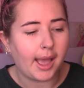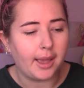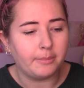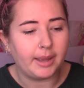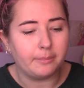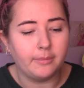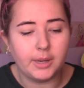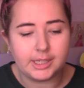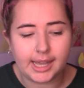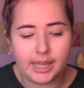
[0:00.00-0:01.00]
Um, and
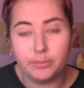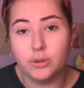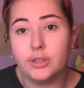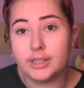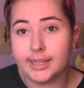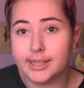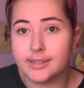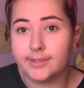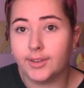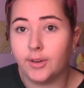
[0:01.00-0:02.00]
my dad brought the
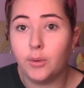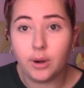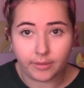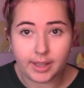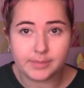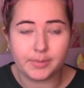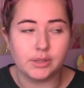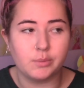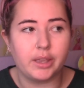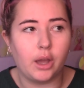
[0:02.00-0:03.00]
tickets for all of us
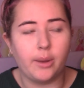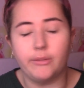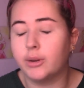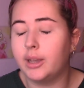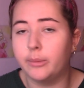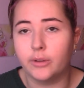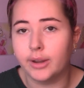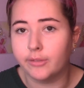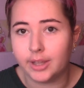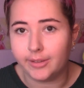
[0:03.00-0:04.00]
because we go every year. We've
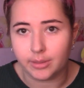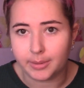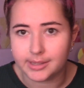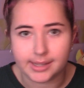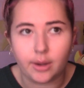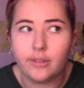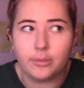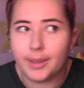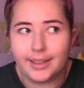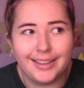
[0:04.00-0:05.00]
gone every year for the past
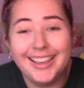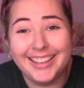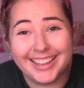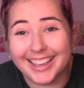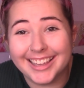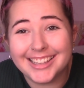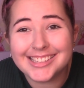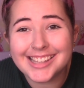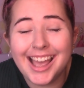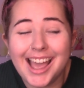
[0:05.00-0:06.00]
however many
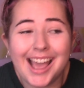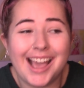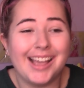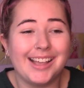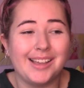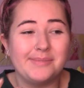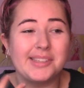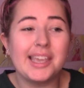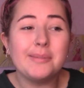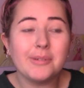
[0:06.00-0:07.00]
years. Um,
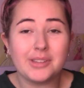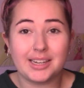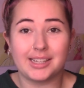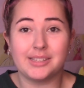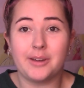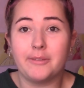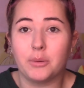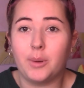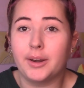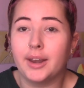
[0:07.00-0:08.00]
so he brought the tickets for
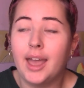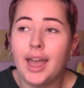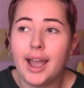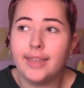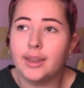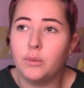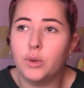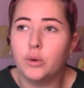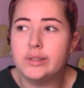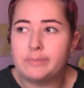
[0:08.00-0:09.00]
everyone. And then
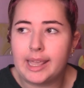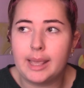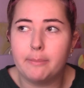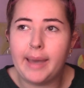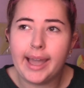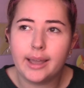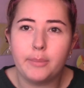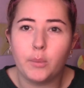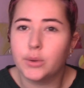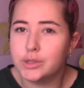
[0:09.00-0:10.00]
we always pay him
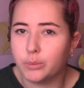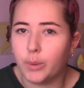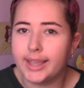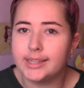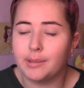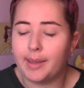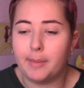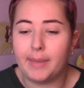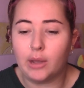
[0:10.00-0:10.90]
back, but we always wait to pay him